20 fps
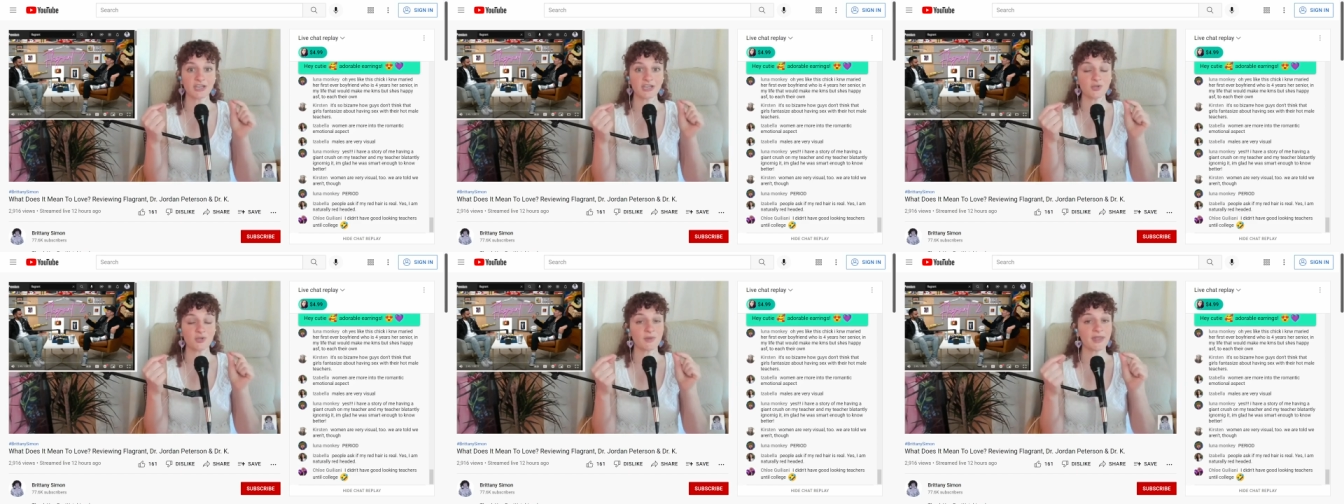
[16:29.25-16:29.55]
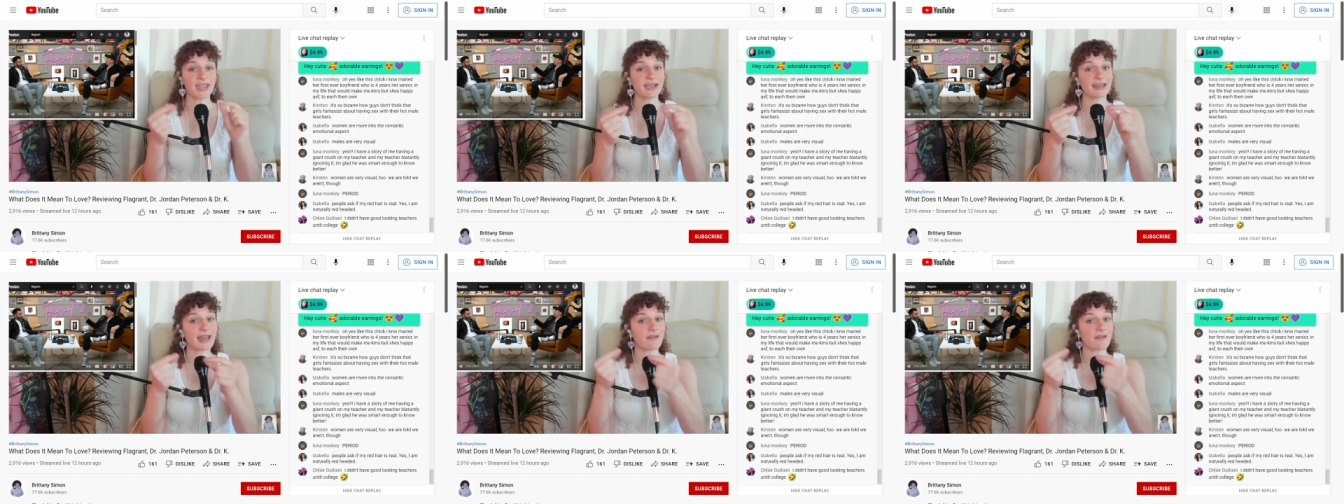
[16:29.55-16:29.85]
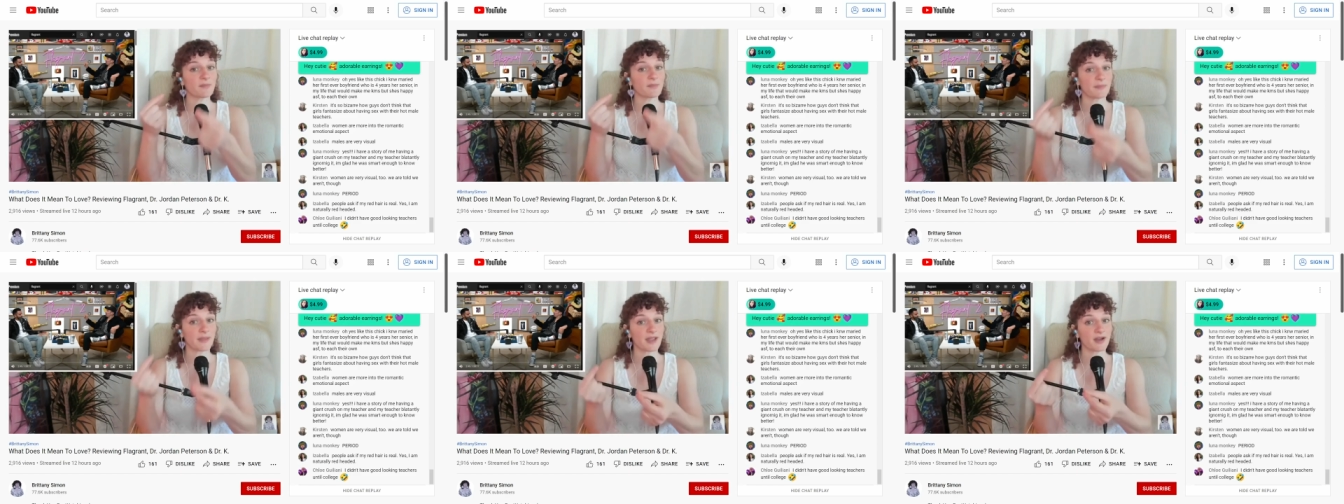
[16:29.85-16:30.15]
you can't
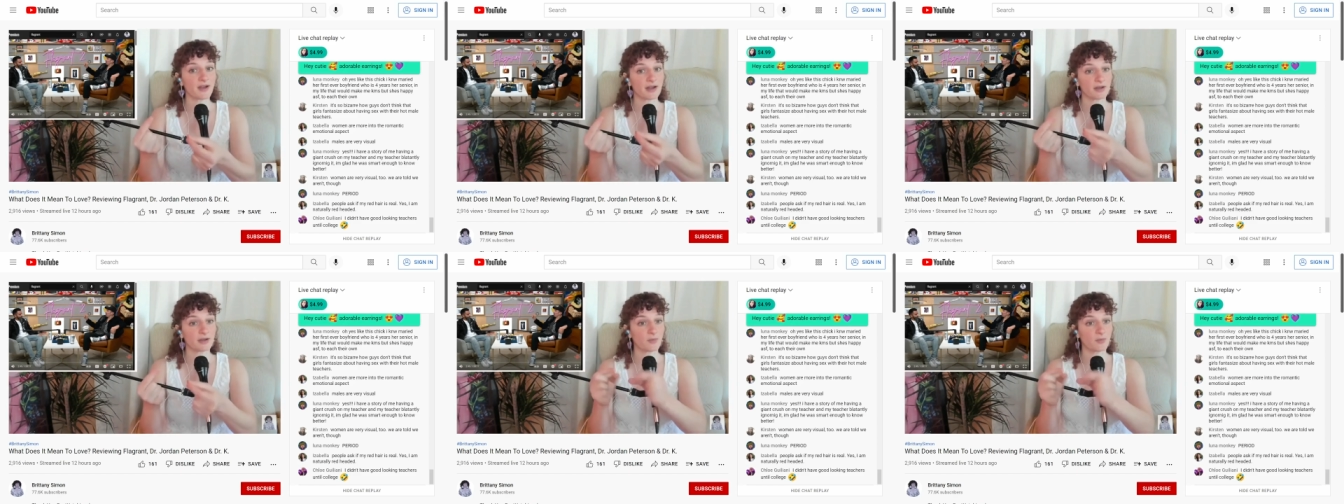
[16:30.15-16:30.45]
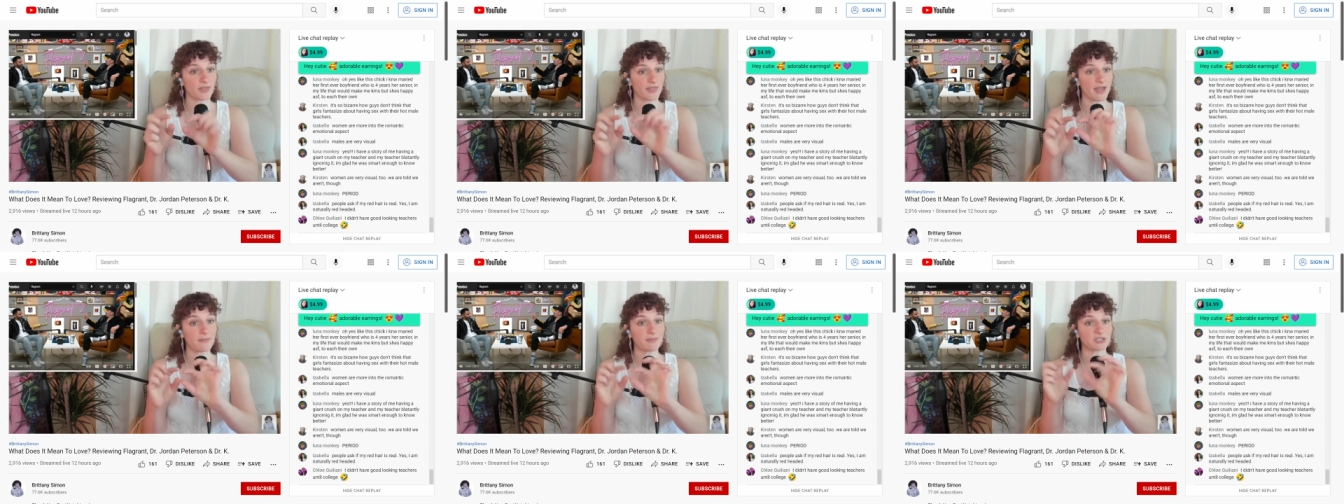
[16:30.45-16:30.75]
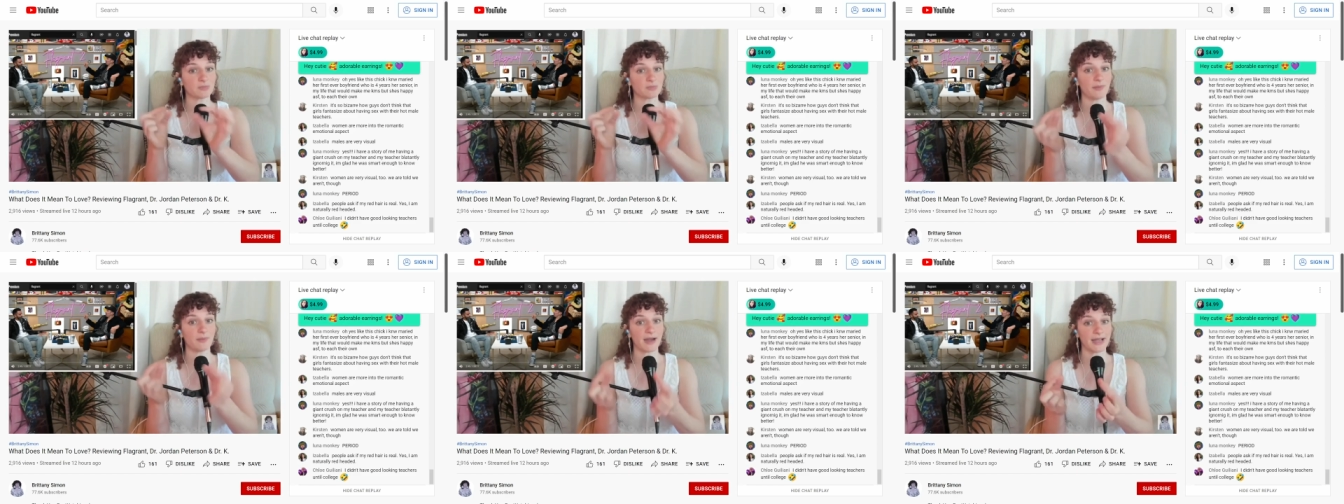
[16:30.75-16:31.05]
have a parent with that
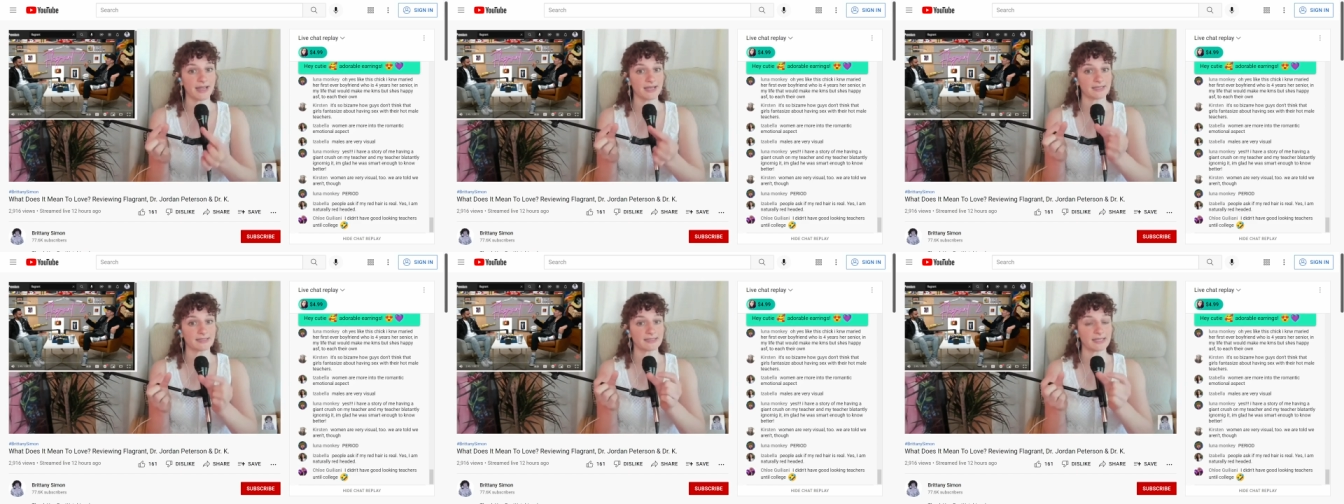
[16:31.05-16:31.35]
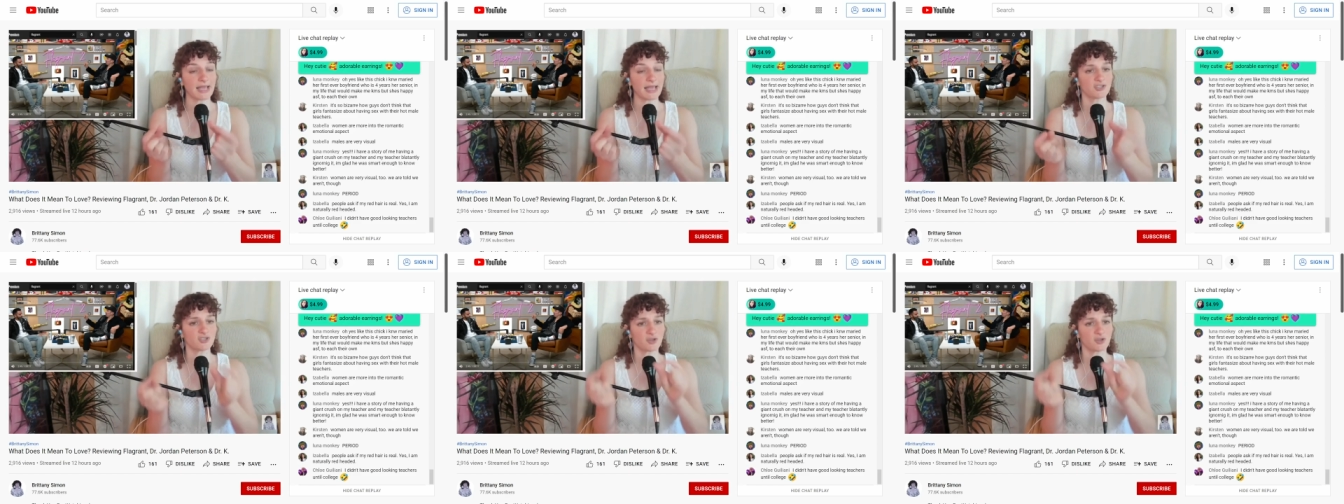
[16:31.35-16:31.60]
much bias